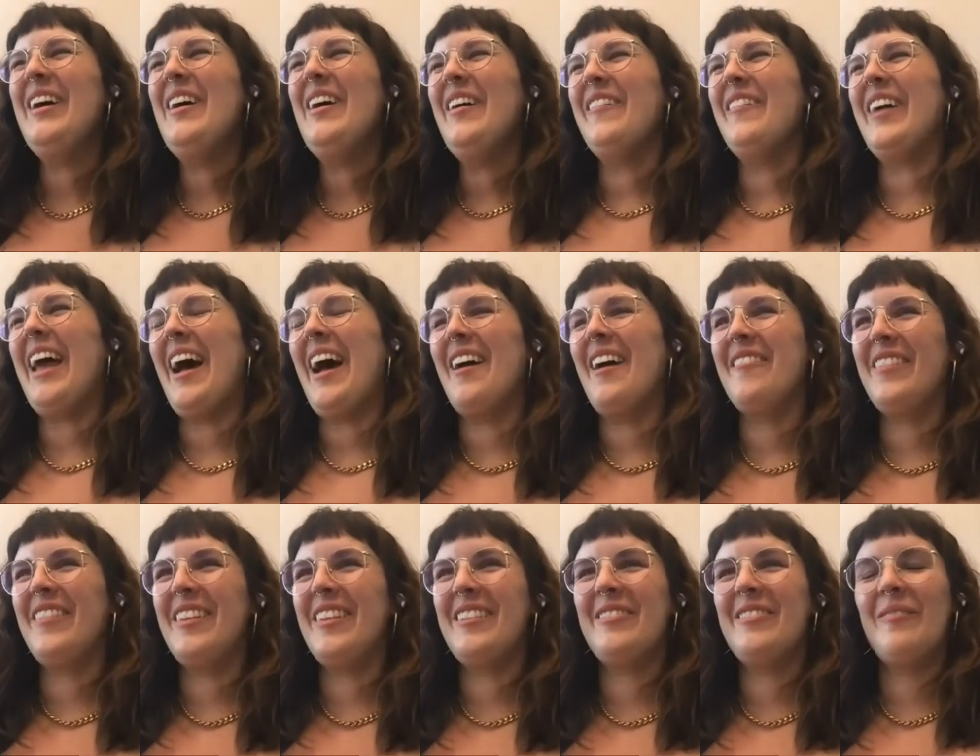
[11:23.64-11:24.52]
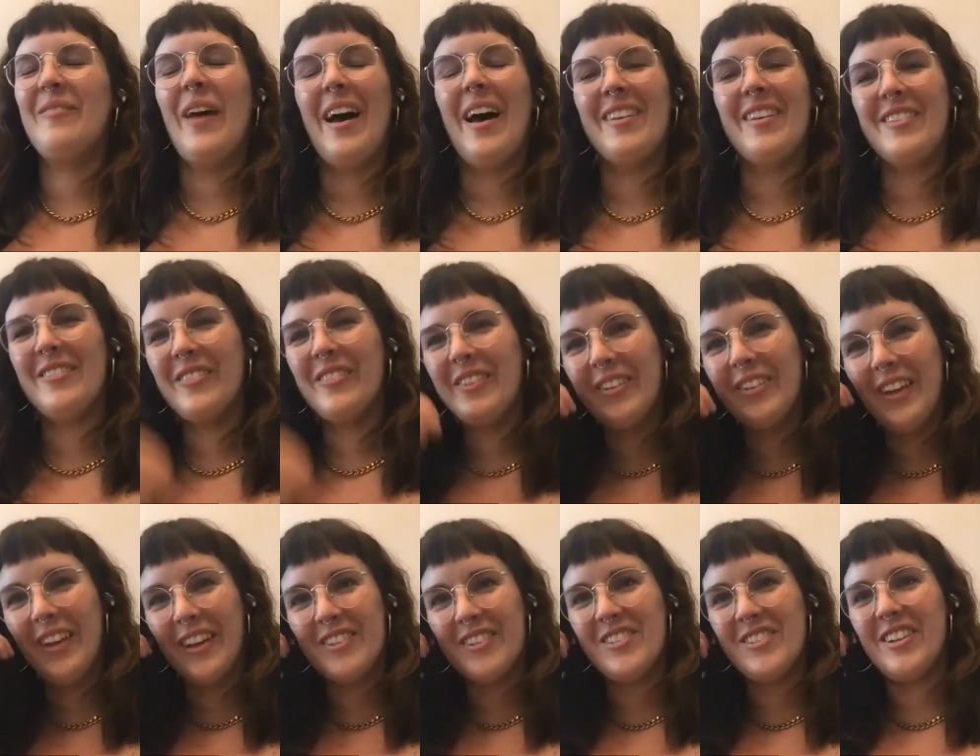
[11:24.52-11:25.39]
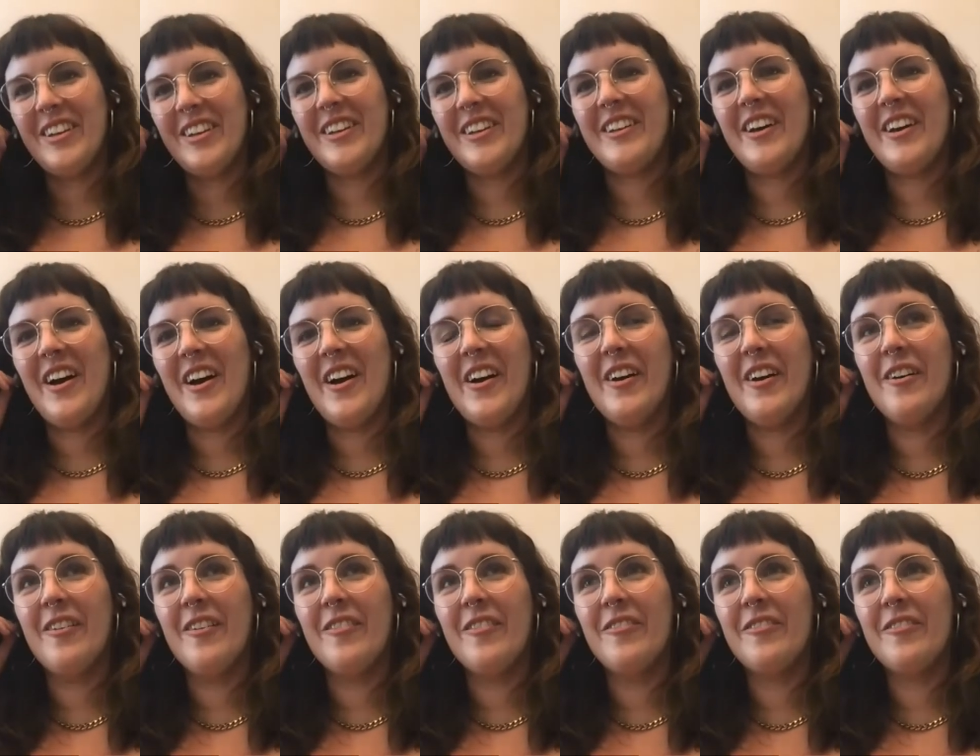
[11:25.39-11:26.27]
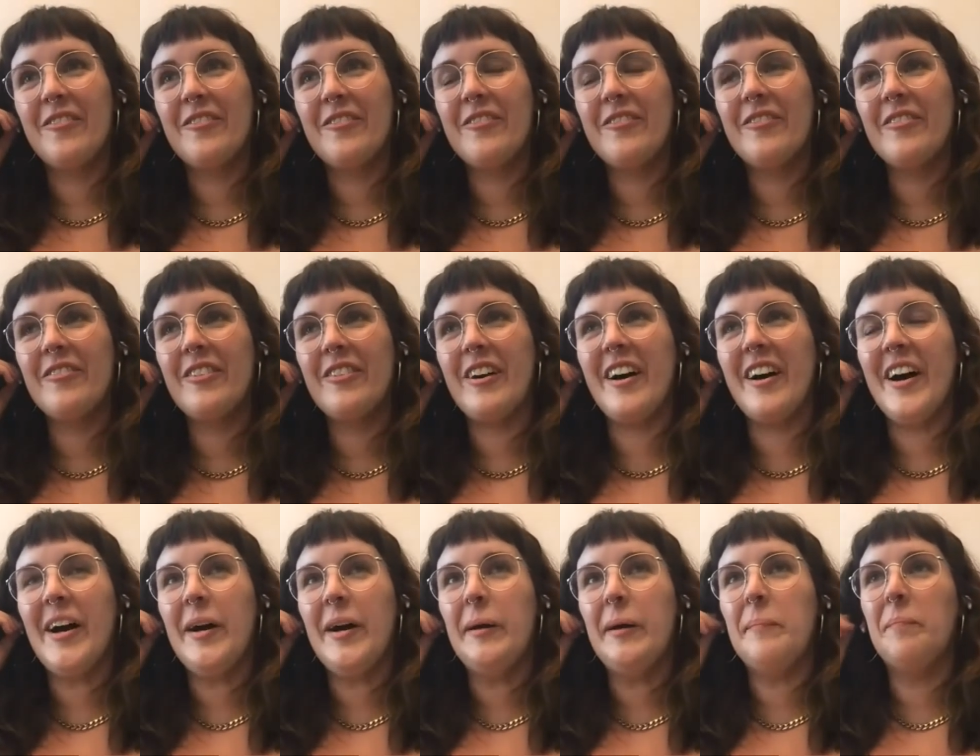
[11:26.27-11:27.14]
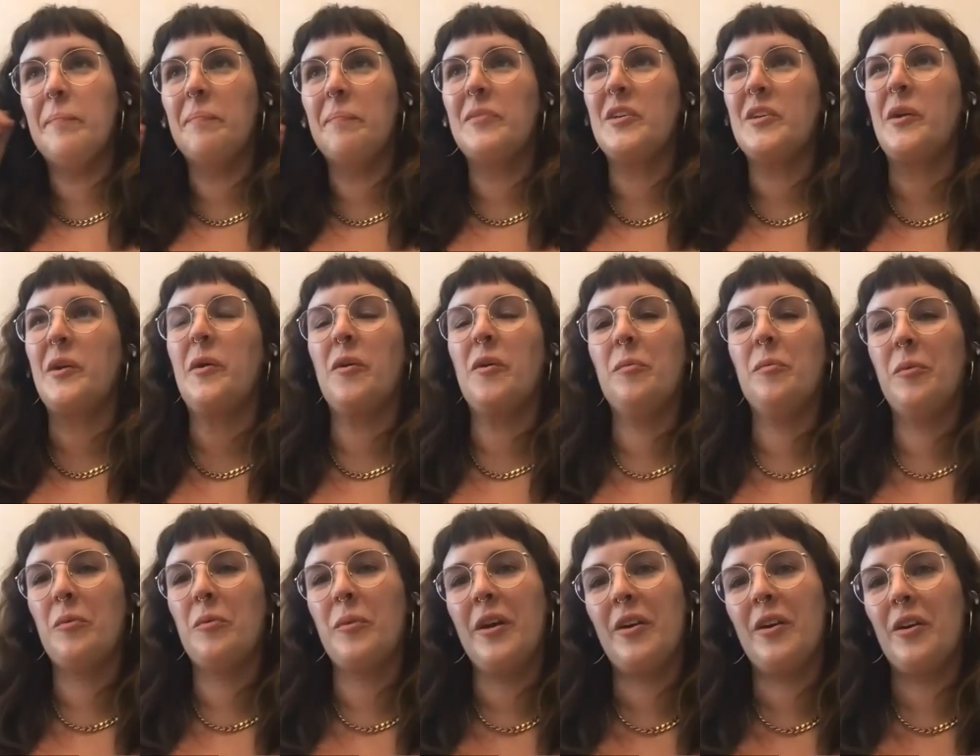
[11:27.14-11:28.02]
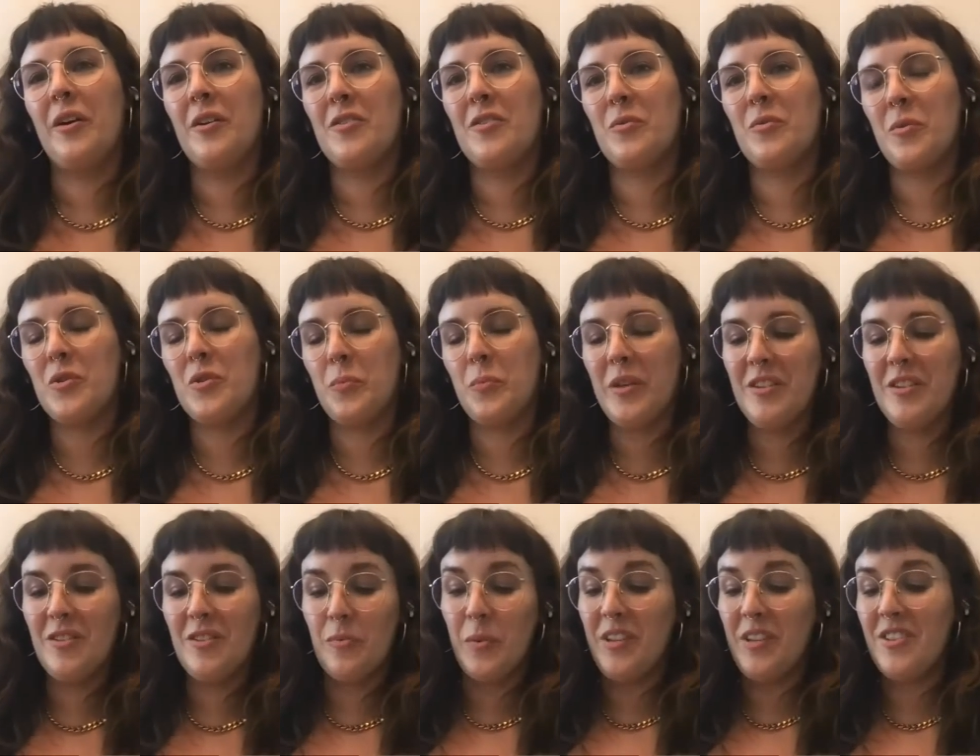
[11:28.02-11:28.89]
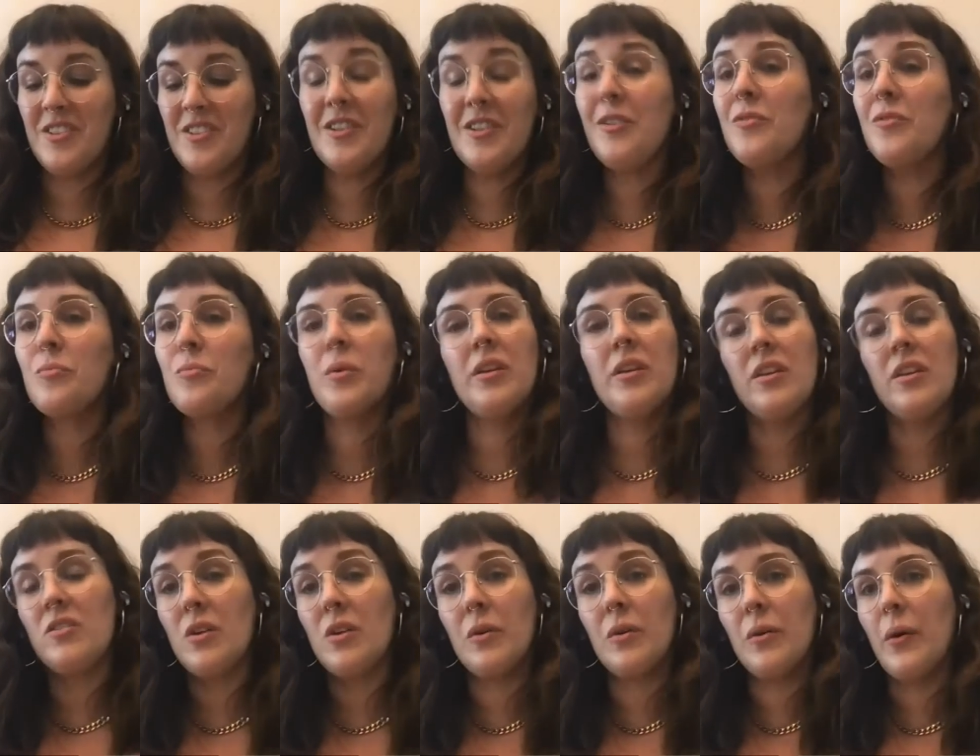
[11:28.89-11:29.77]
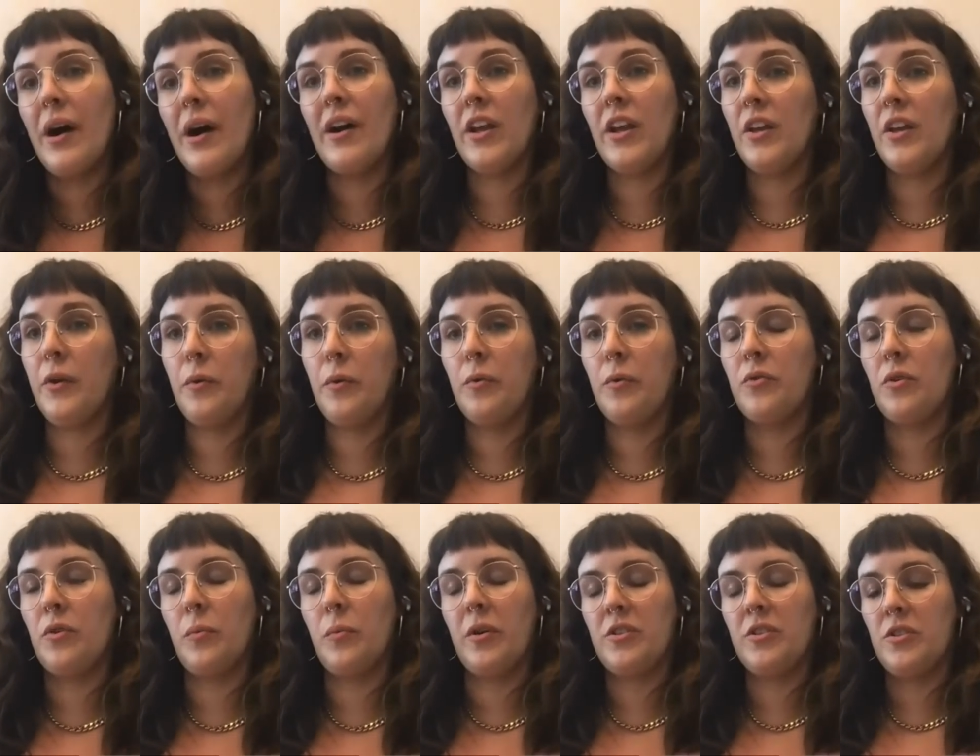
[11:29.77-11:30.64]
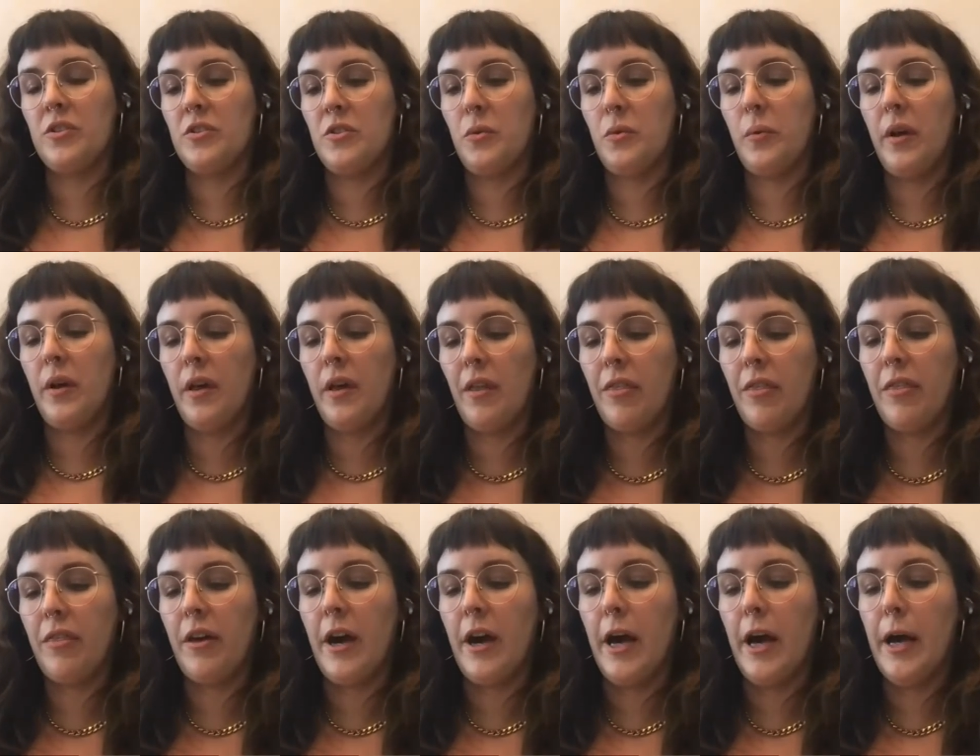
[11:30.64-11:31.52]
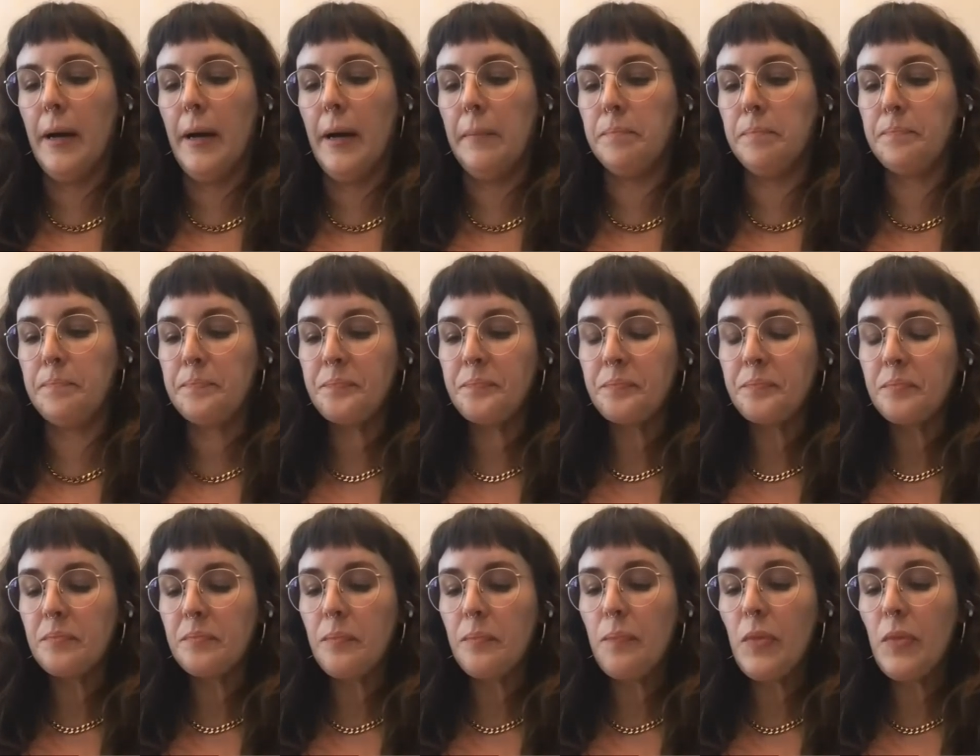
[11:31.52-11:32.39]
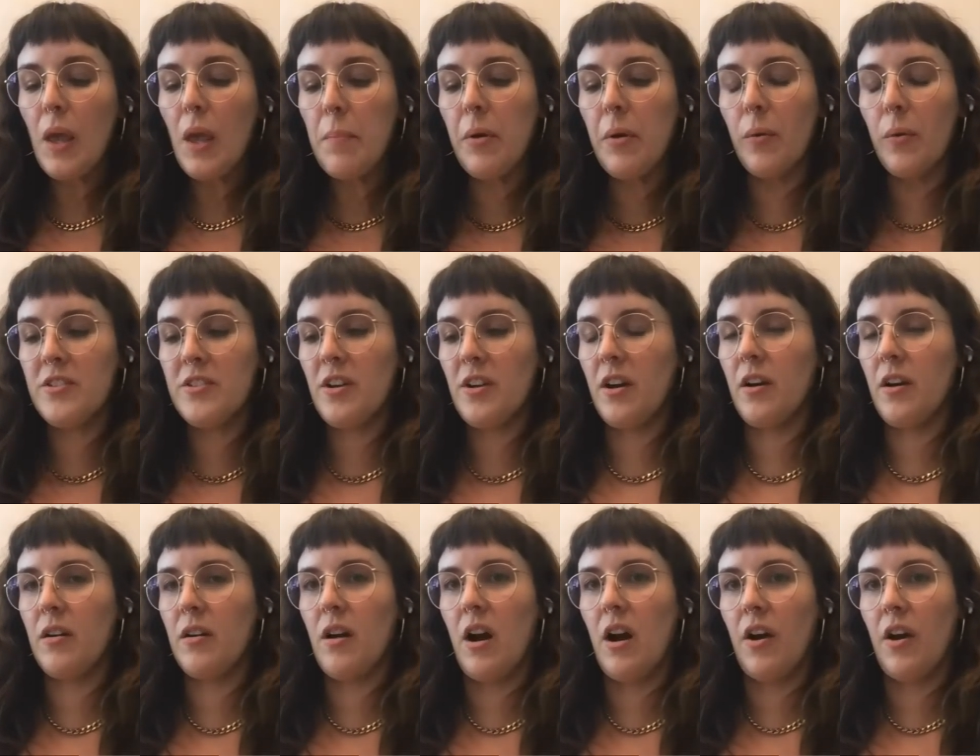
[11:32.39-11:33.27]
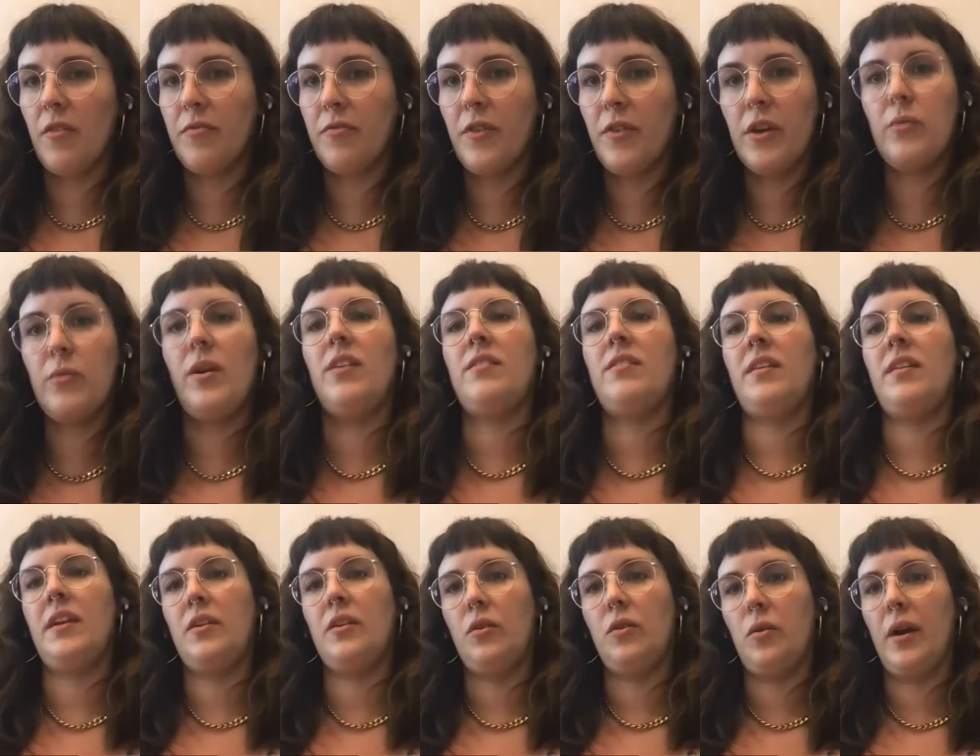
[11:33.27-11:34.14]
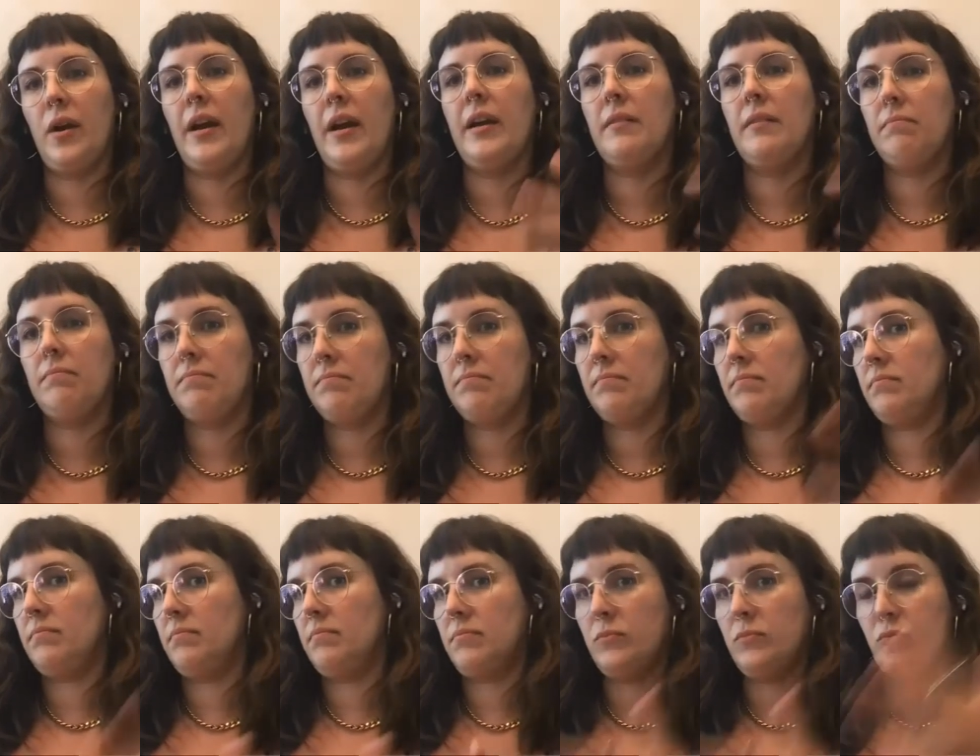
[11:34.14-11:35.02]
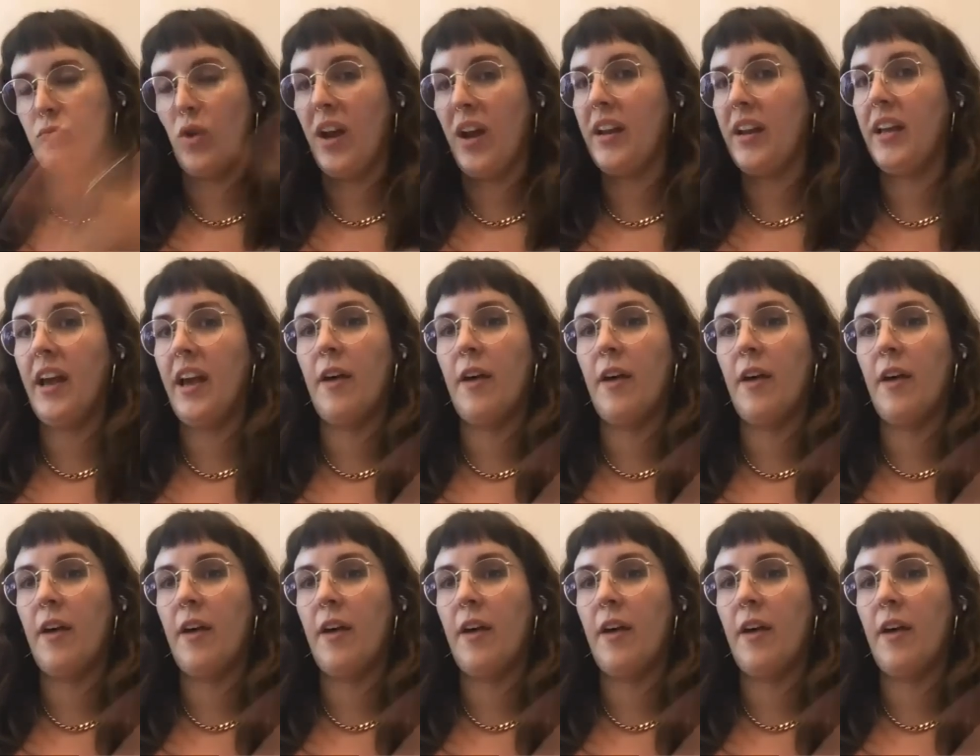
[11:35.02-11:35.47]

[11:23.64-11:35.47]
we have this massive collection of decodable readers, which we still really don't know how to use or what to do with. But once our fundraising and grant writing